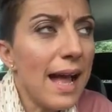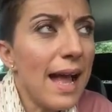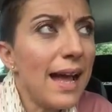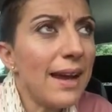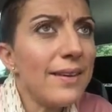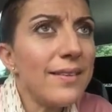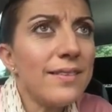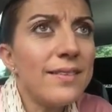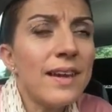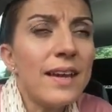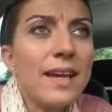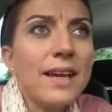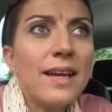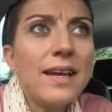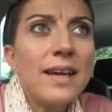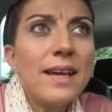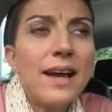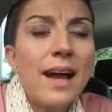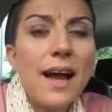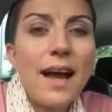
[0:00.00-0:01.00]
And
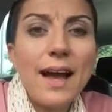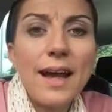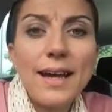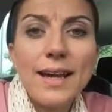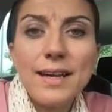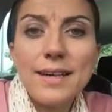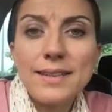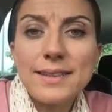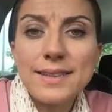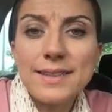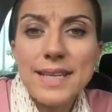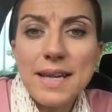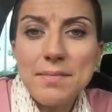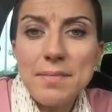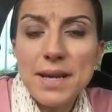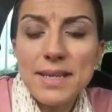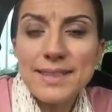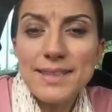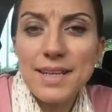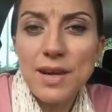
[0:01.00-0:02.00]
I
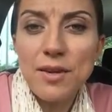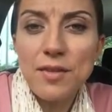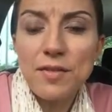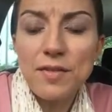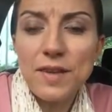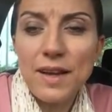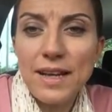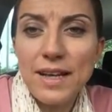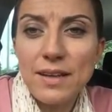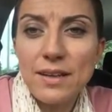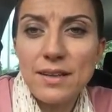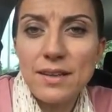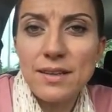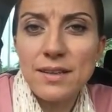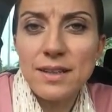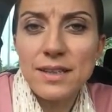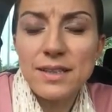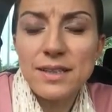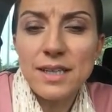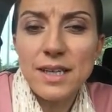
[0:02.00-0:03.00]
set myself a
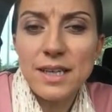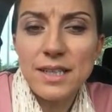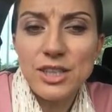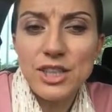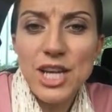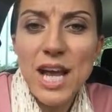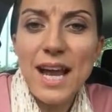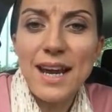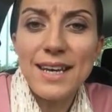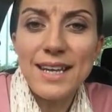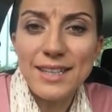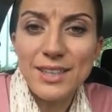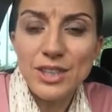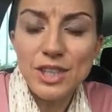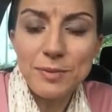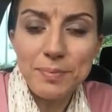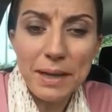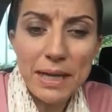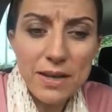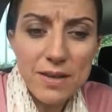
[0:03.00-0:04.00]
little
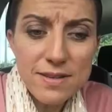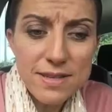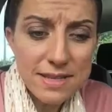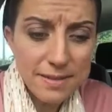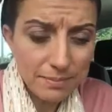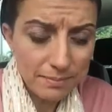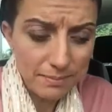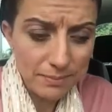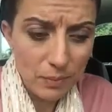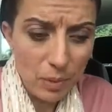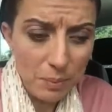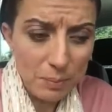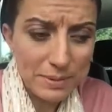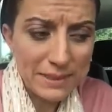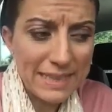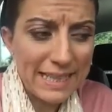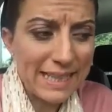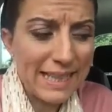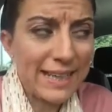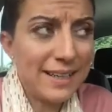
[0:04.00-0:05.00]
challenge, because one
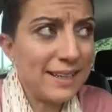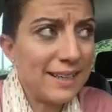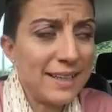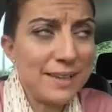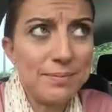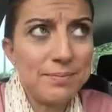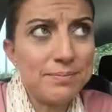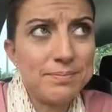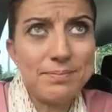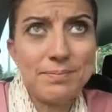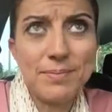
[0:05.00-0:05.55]
particular,